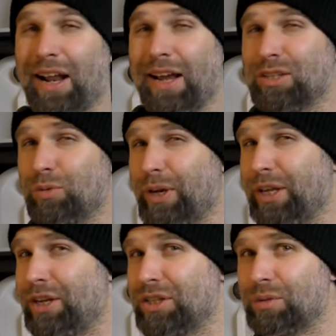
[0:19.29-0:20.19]
like
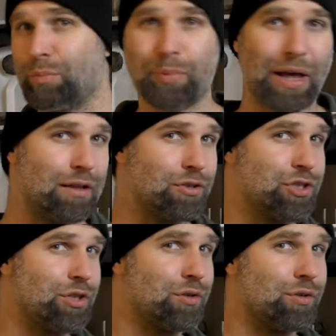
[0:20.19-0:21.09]
Swedish
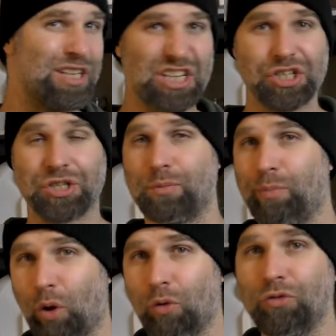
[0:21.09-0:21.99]
Belgian-ish
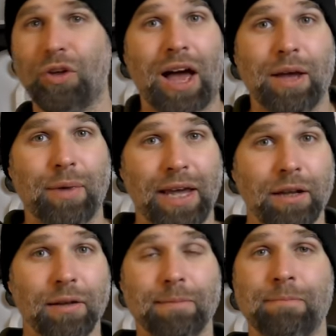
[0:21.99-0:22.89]
blonde I made.